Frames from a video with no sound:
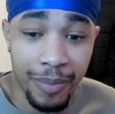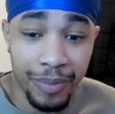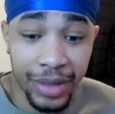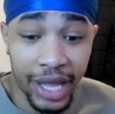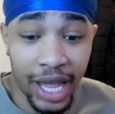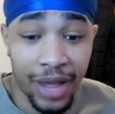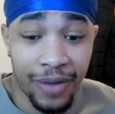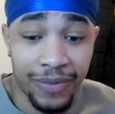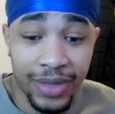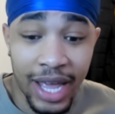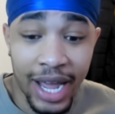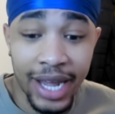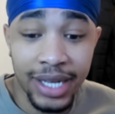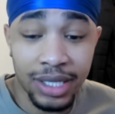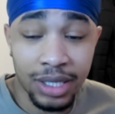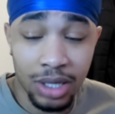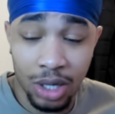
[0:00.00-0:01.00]
if that
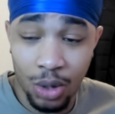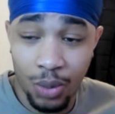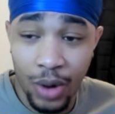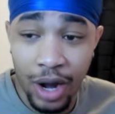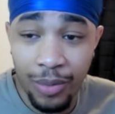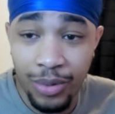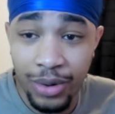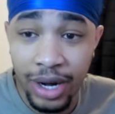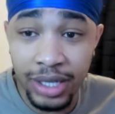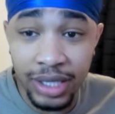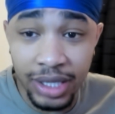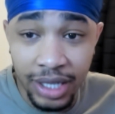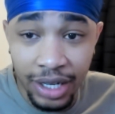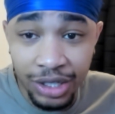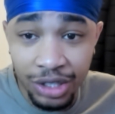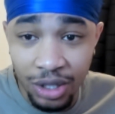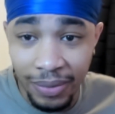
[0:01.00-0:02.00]
is the correct
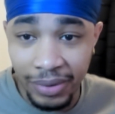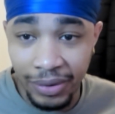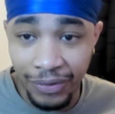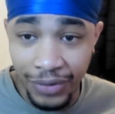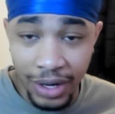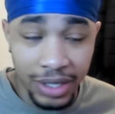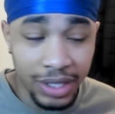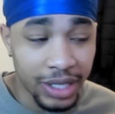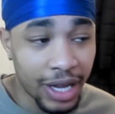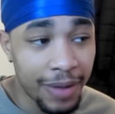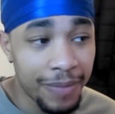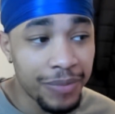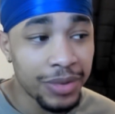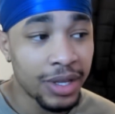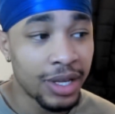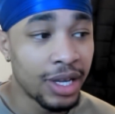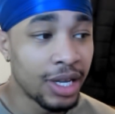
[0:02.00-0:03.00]
pronunciation of his first name.
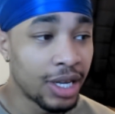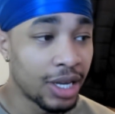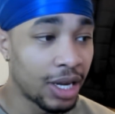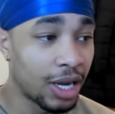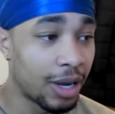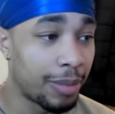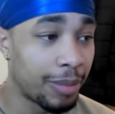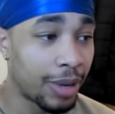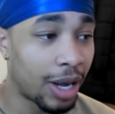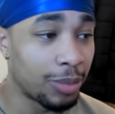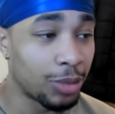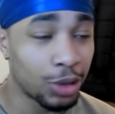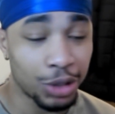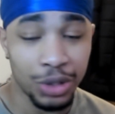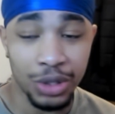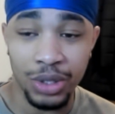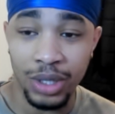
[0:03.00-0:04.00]
I'm not
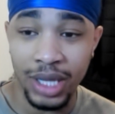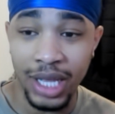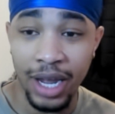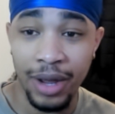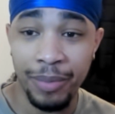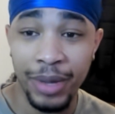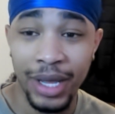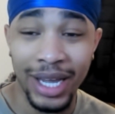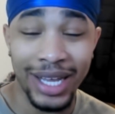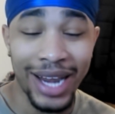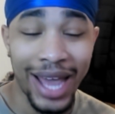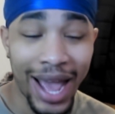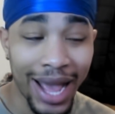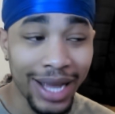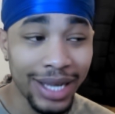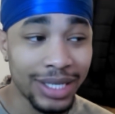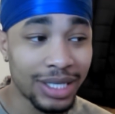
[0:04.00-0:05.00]
used to there being an
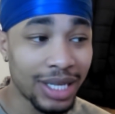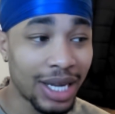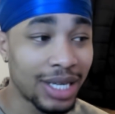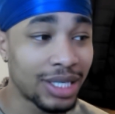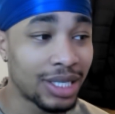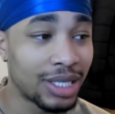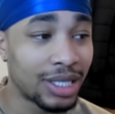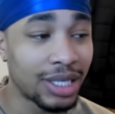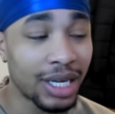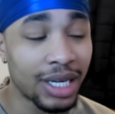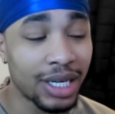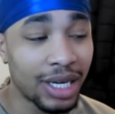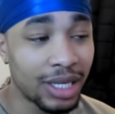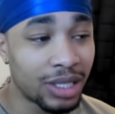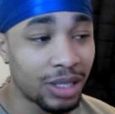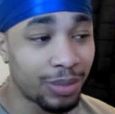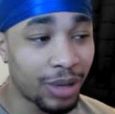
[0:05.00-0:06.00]
X as the second
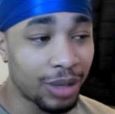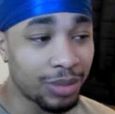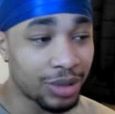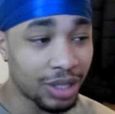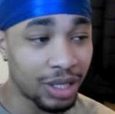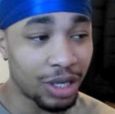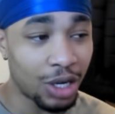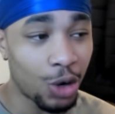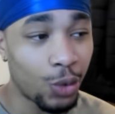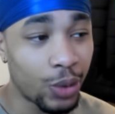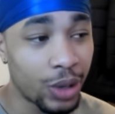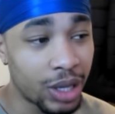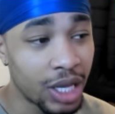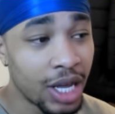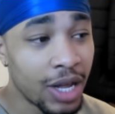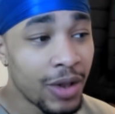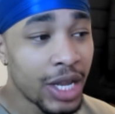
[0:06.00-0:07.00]
letter, but I'm just going to go with
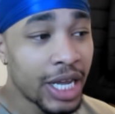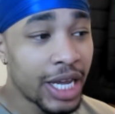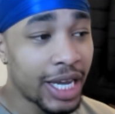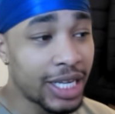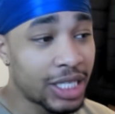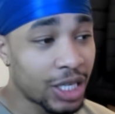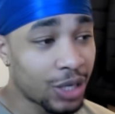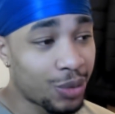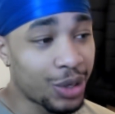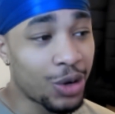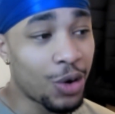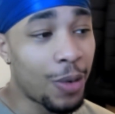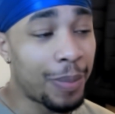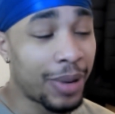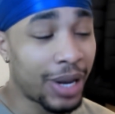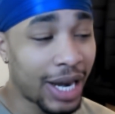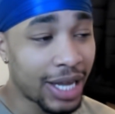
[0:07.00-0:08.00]
Ezequiel
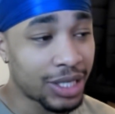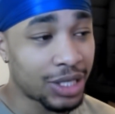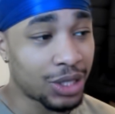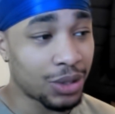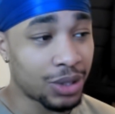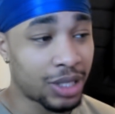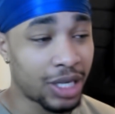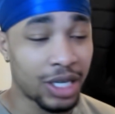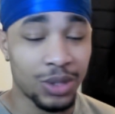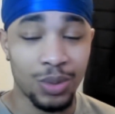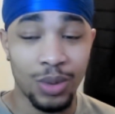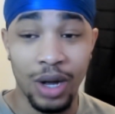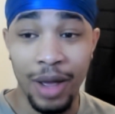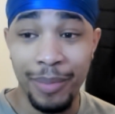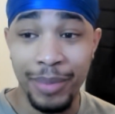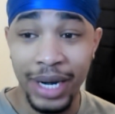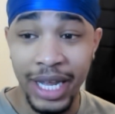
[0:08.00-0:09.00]
Palacios. That's what I
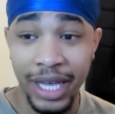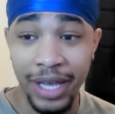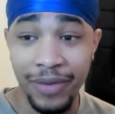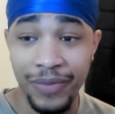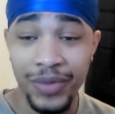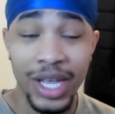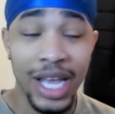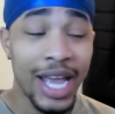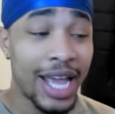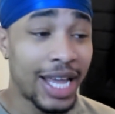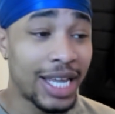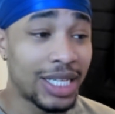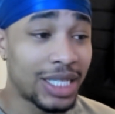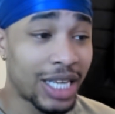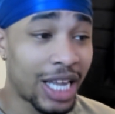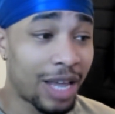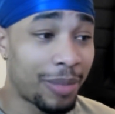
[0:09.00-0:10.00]
believe his
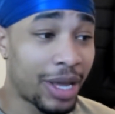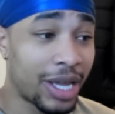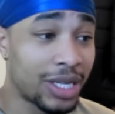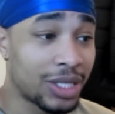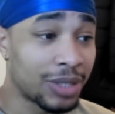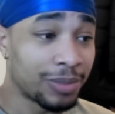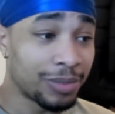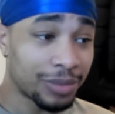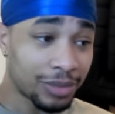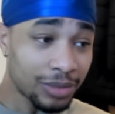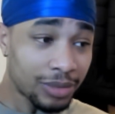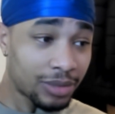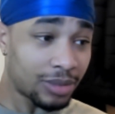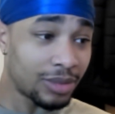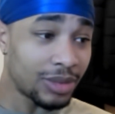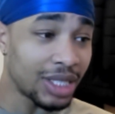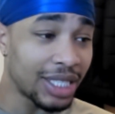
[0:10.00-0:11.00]
name is.
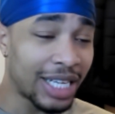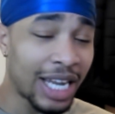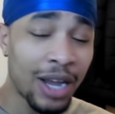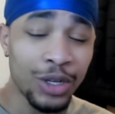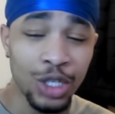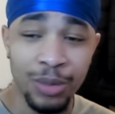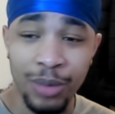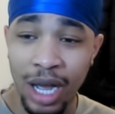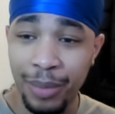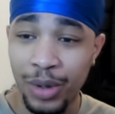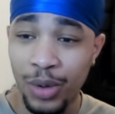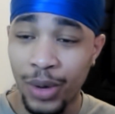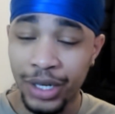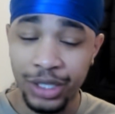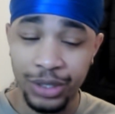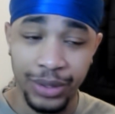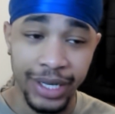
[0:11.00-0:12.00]
Now, you might be
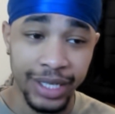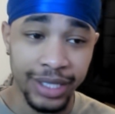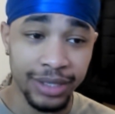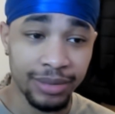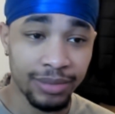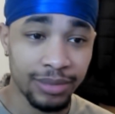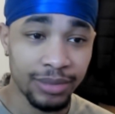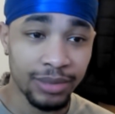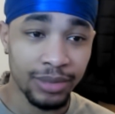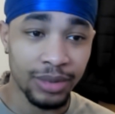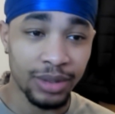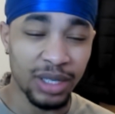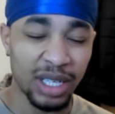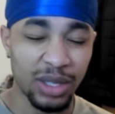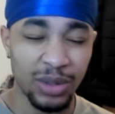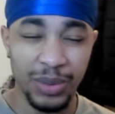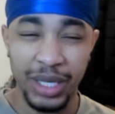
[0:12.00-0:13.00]
wondering,
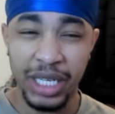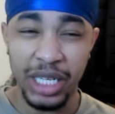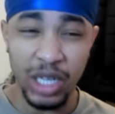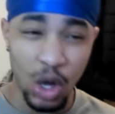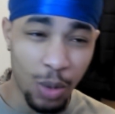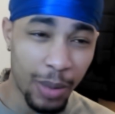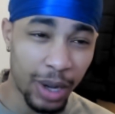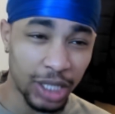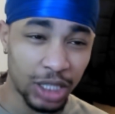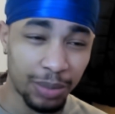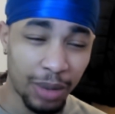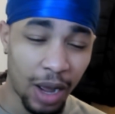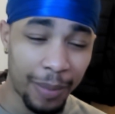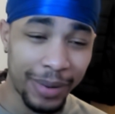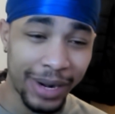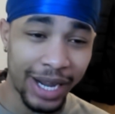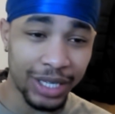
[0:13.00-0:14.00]
I don't really know much about
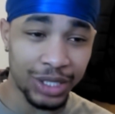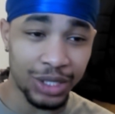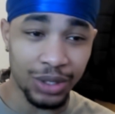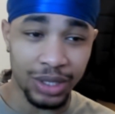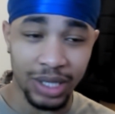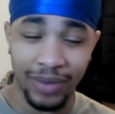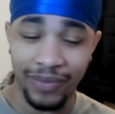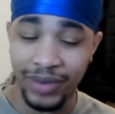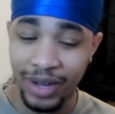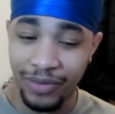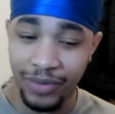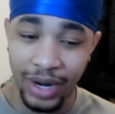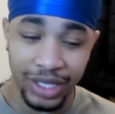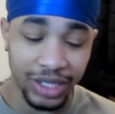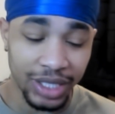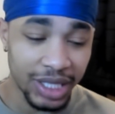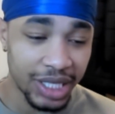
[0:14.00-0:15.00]
Palacios. I've never
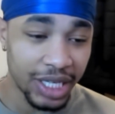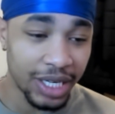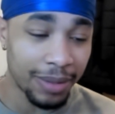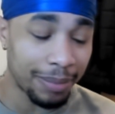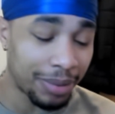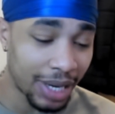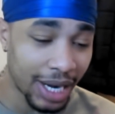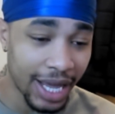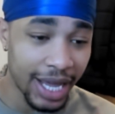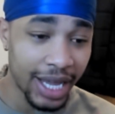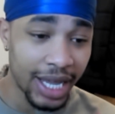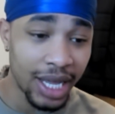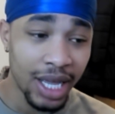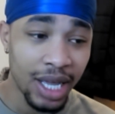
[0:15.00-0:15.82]
actually seen him play.